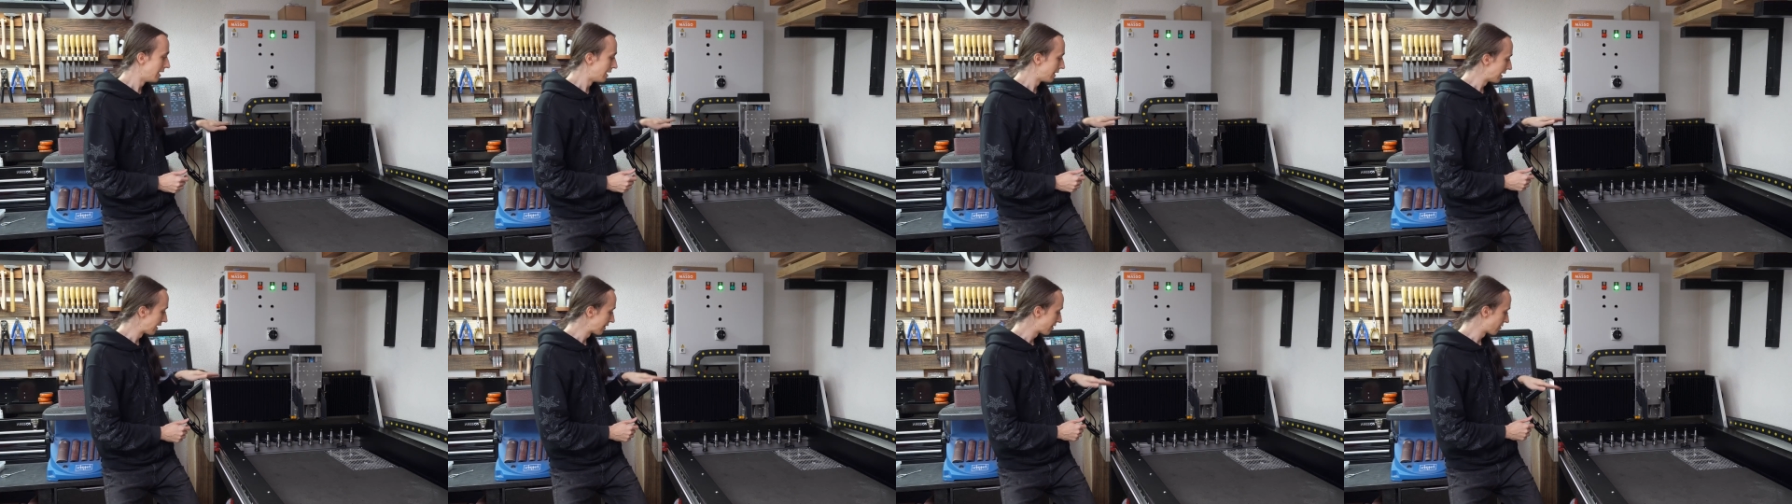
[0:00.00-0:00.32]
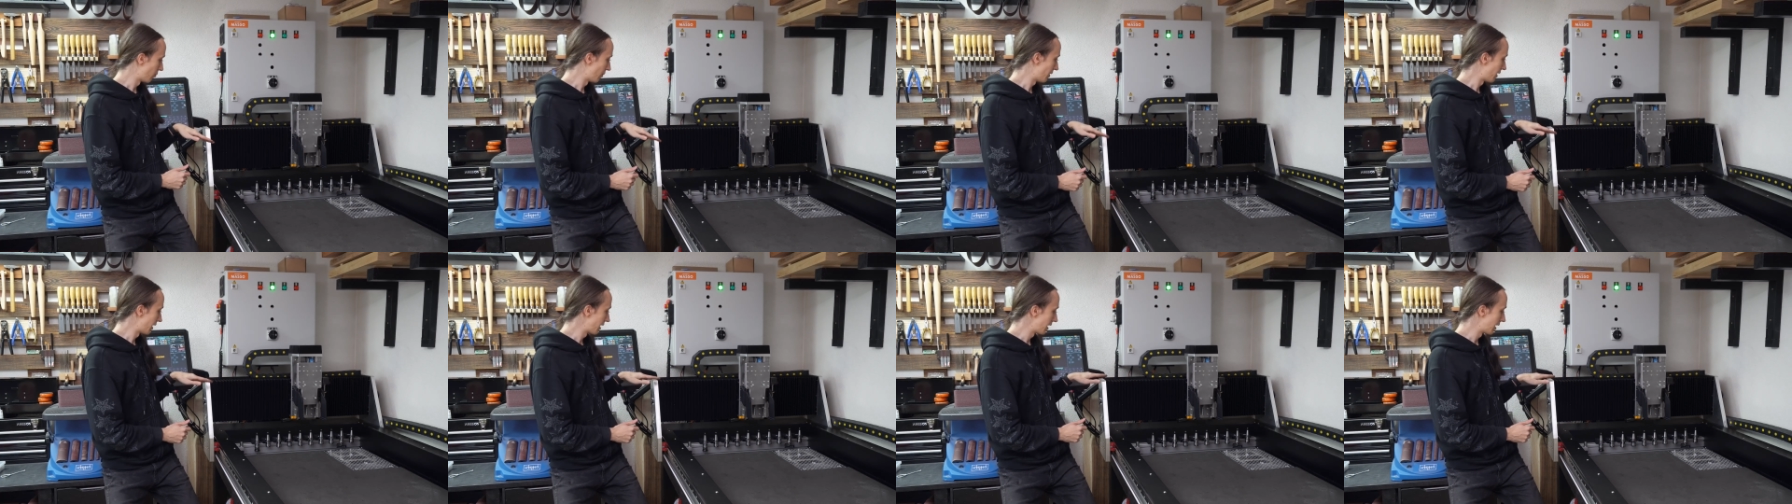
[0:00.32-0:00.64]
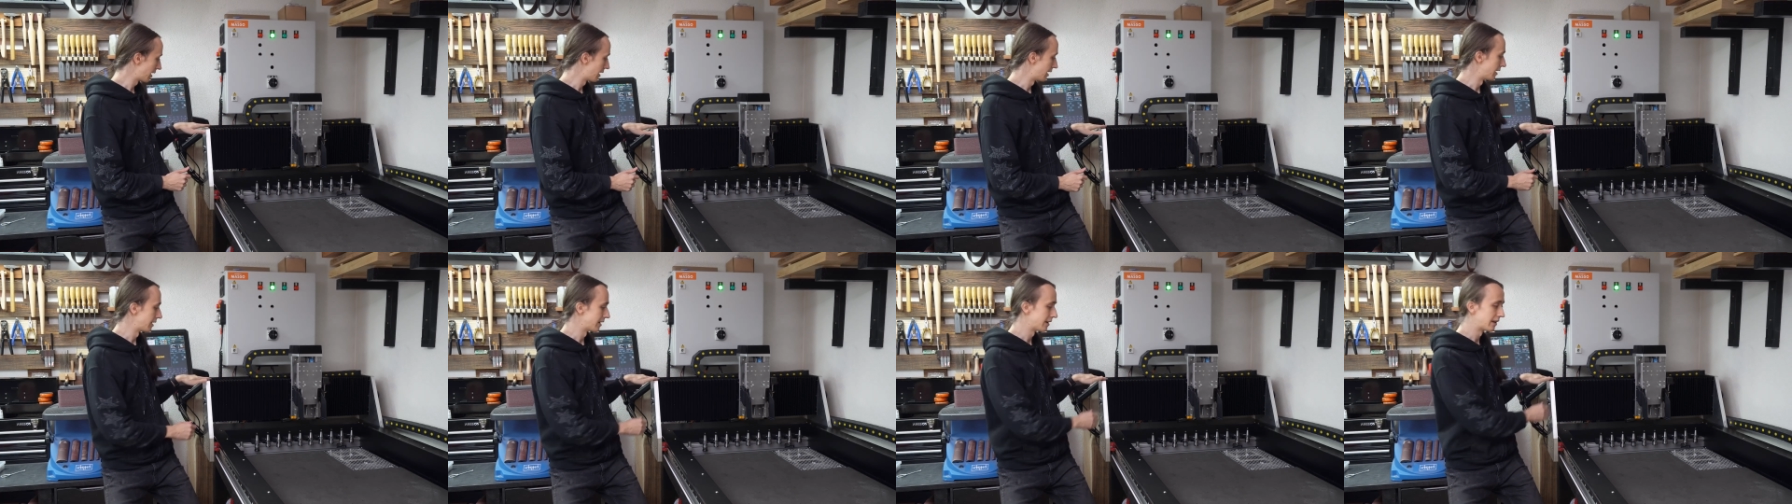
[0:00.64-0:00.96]
That's why
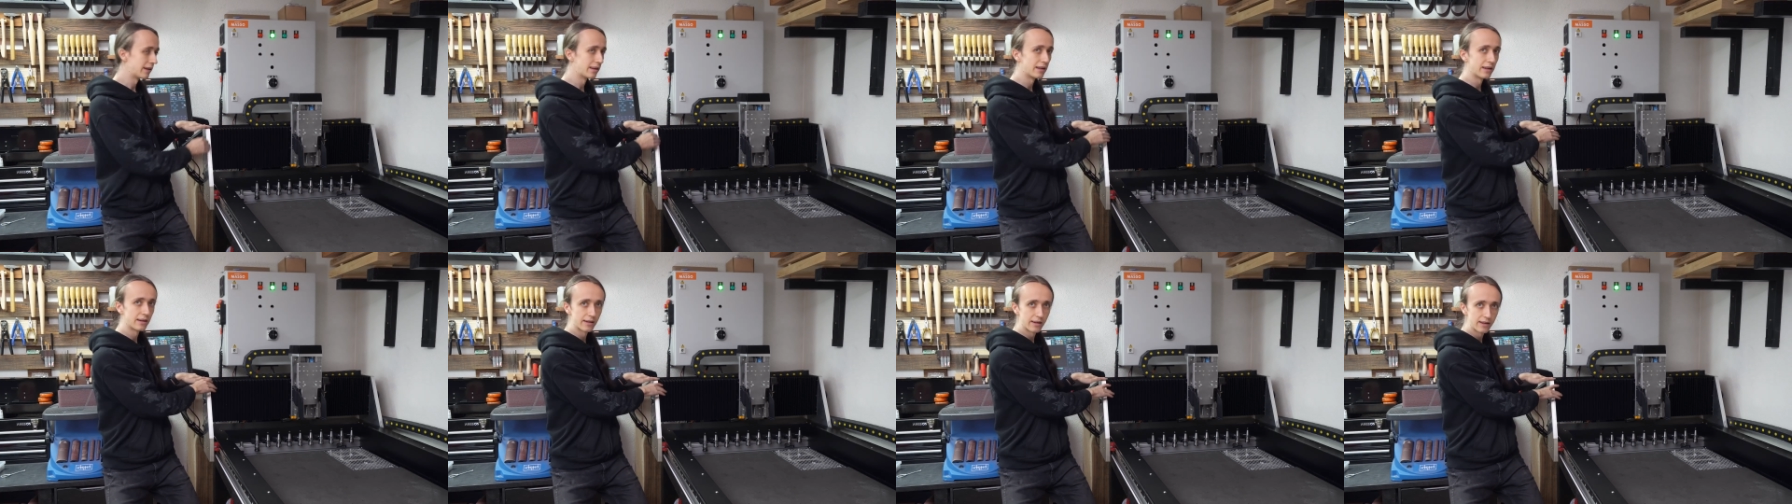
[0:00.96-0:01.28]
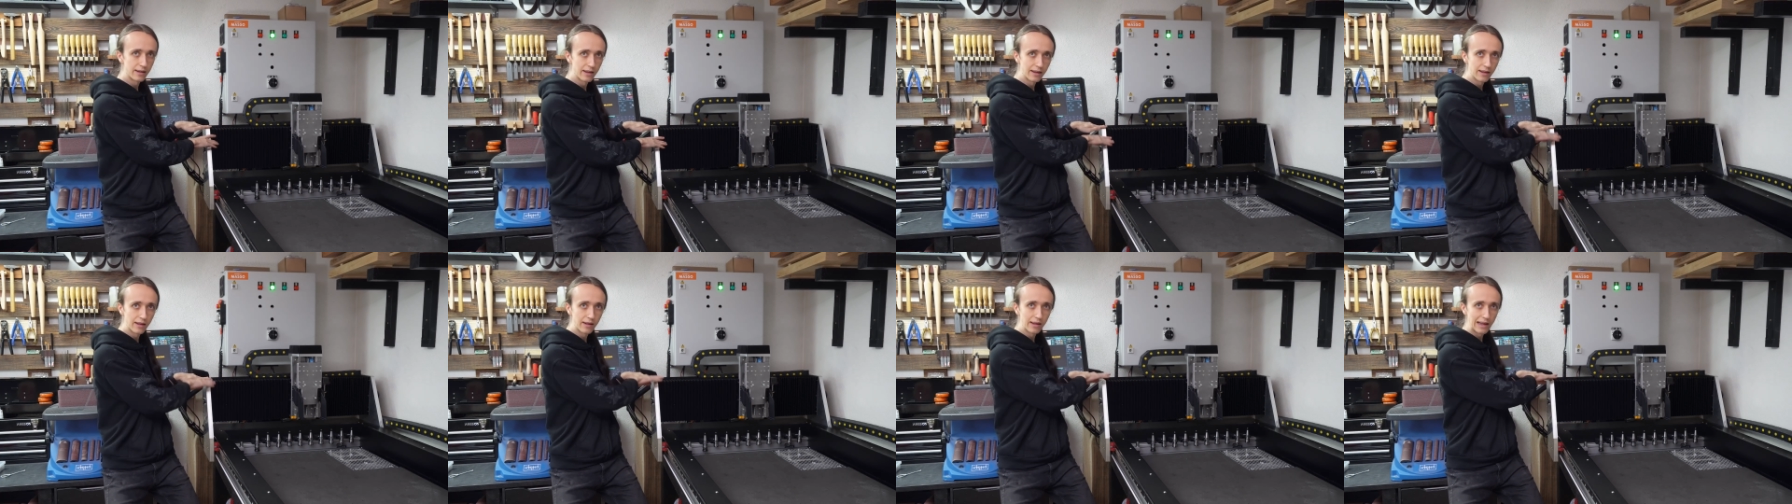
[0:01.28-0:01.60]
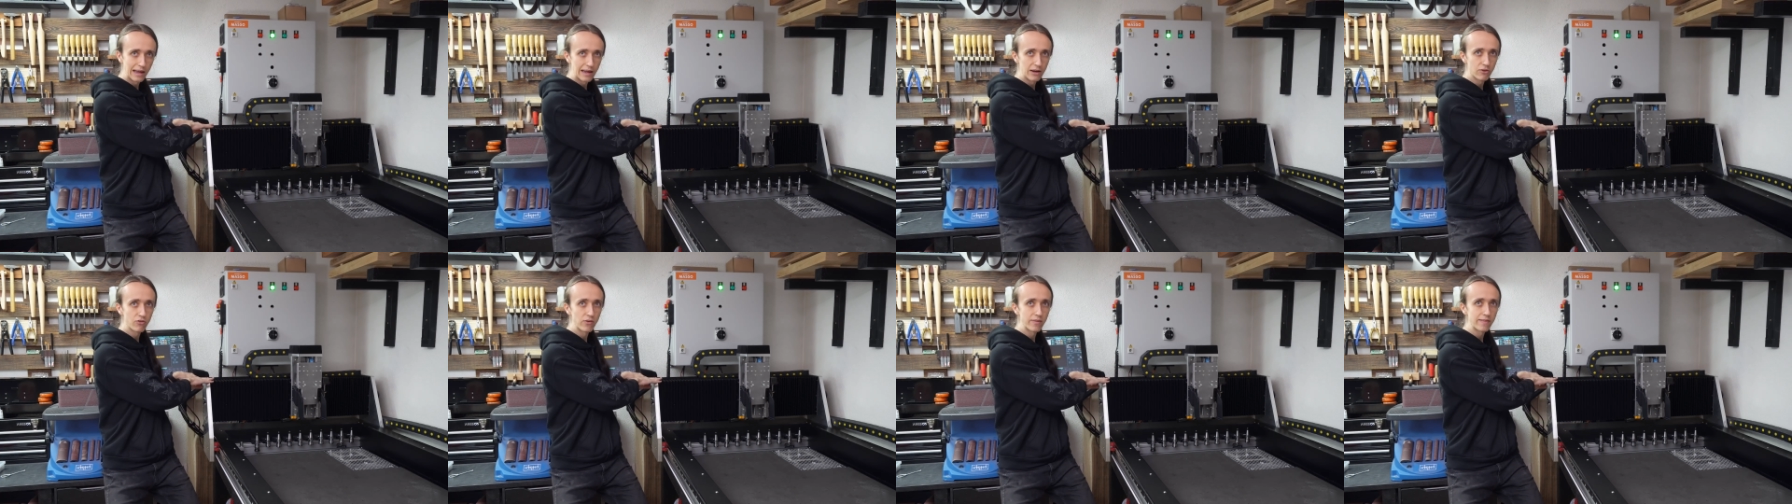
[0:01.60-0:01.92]
uh, the
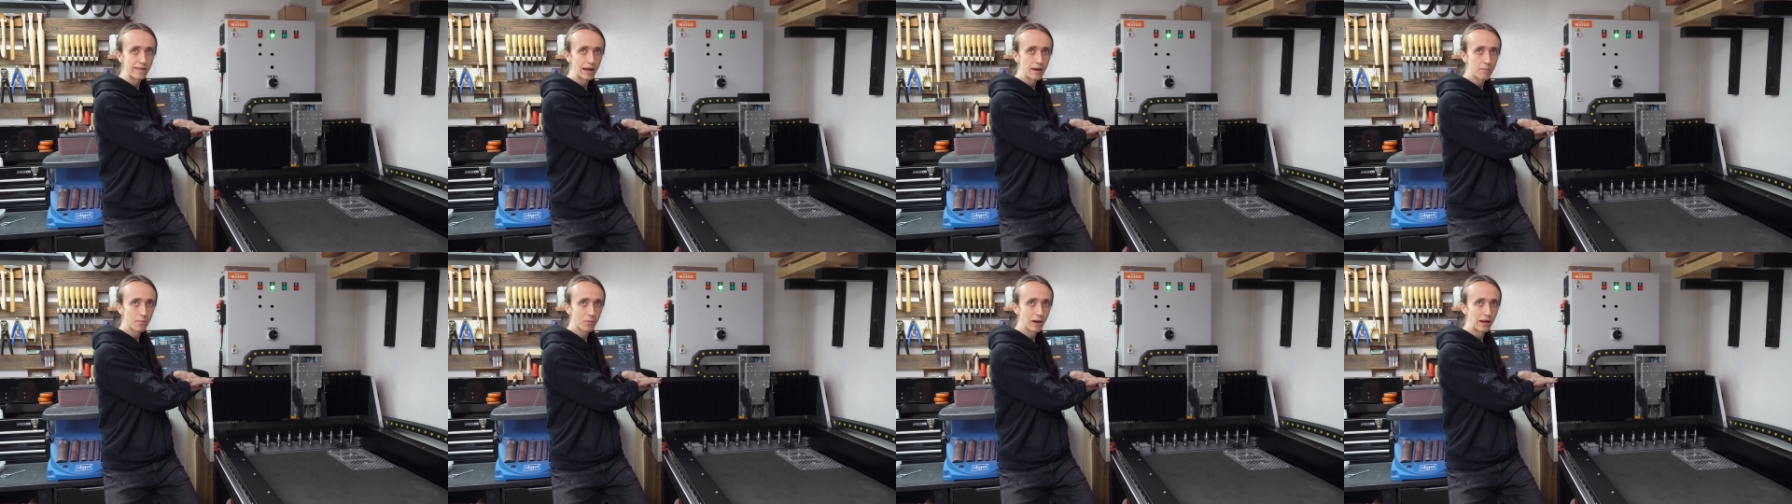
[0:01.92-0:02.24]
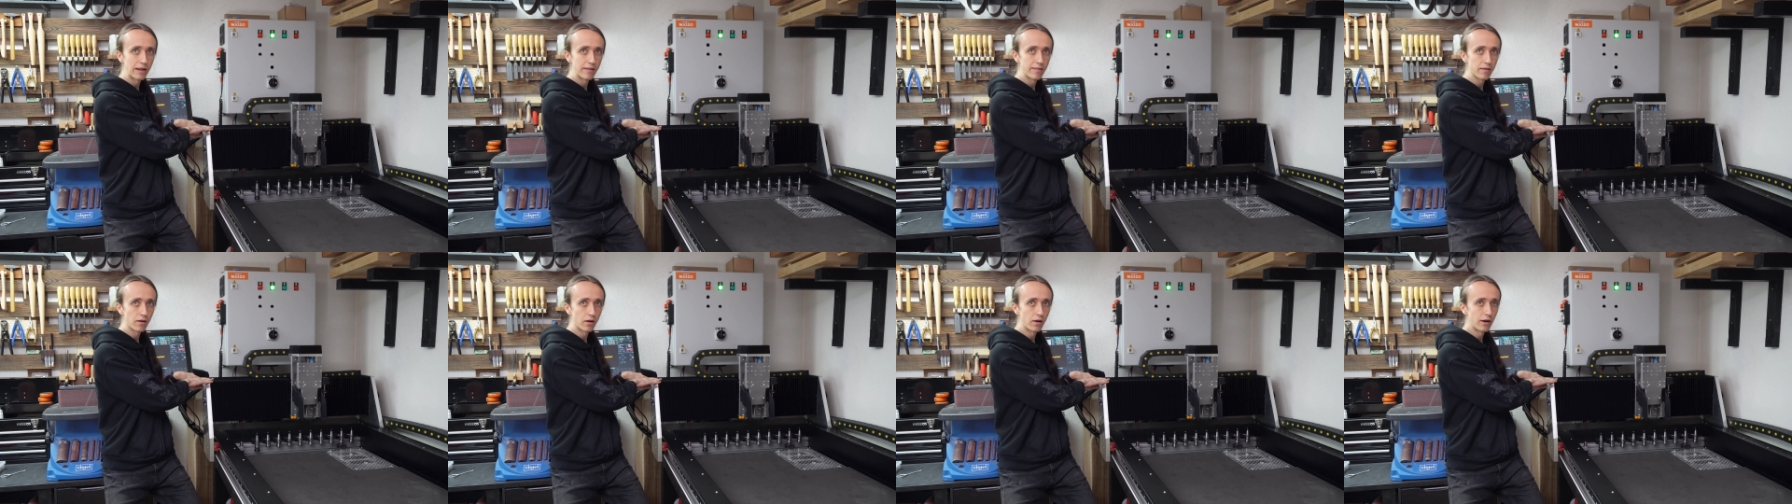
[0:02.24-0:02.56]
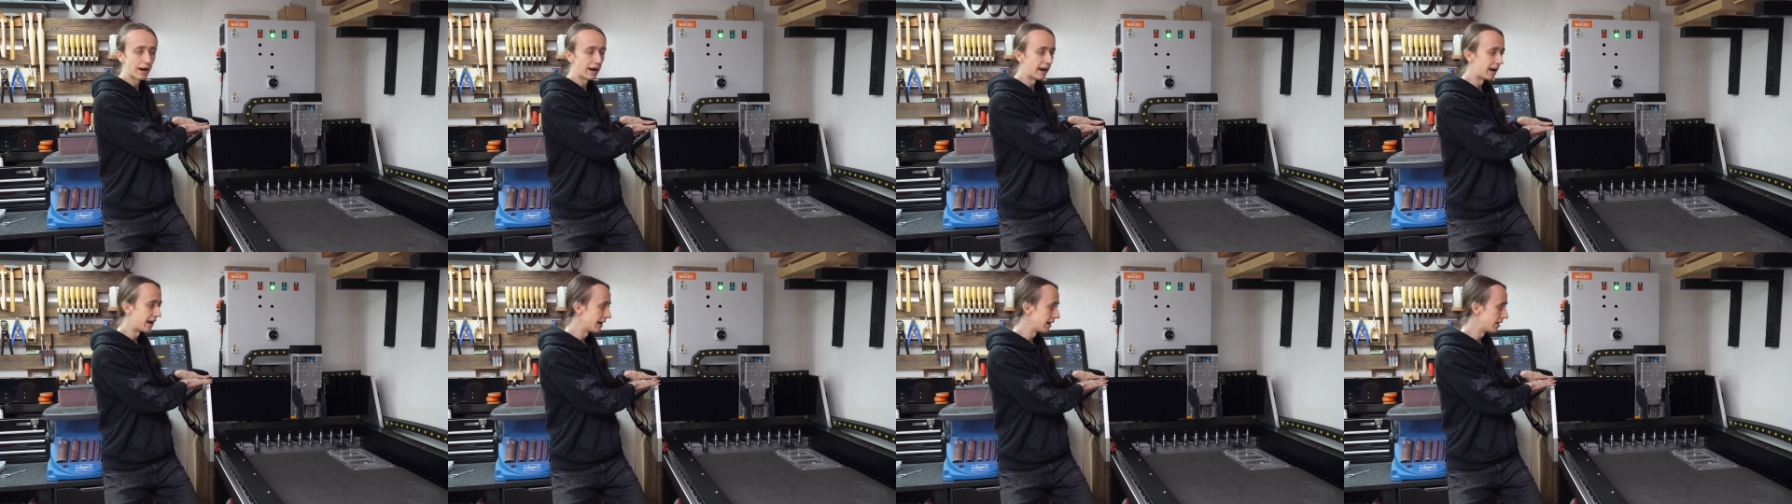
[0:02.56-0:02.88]
gantry side plates are
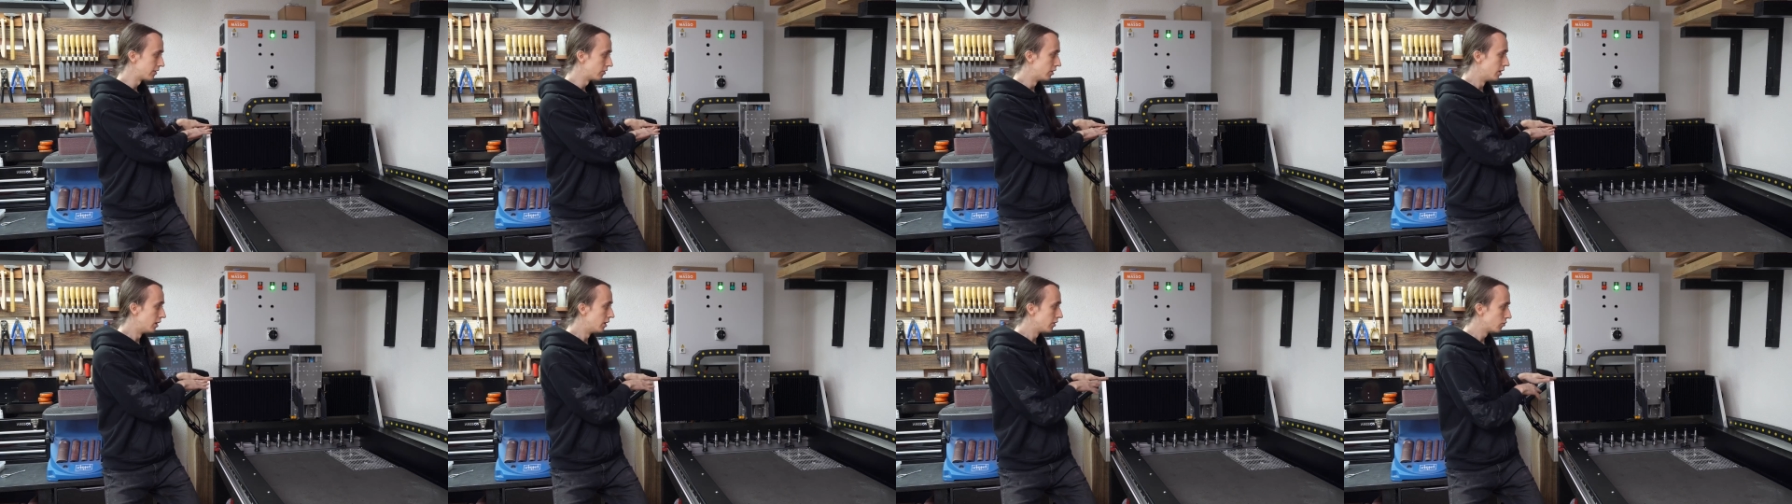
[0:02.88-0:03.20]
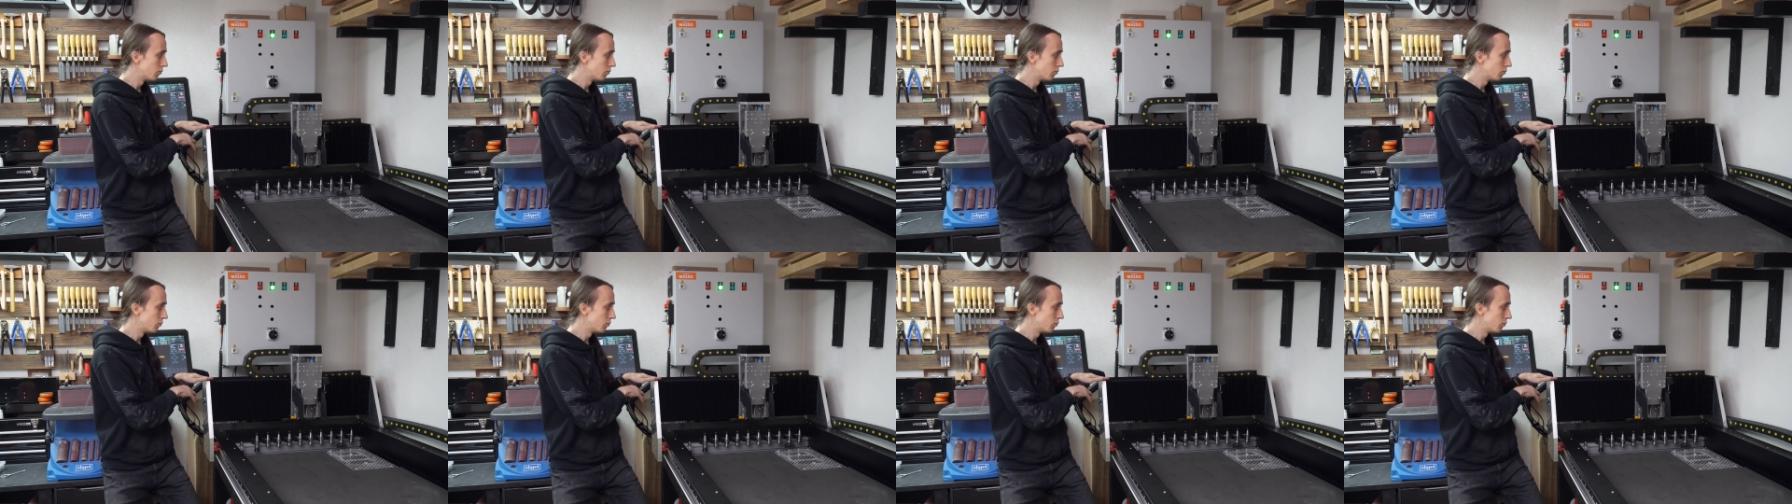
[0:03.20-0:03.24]
higher